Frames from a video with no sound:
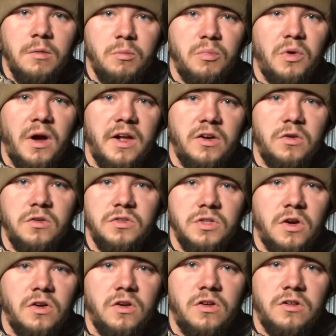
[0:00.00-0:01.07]
brighter or
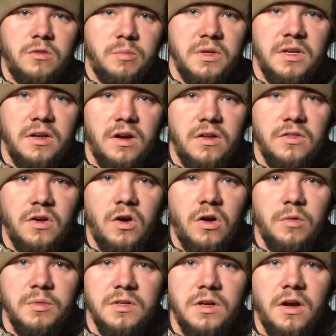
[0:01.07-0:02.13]
darker depending on the
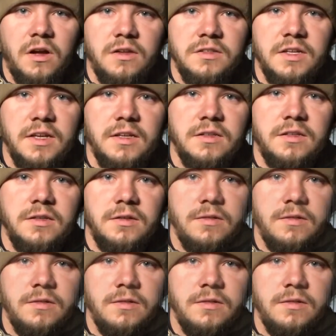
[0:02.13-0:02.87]
carbon content.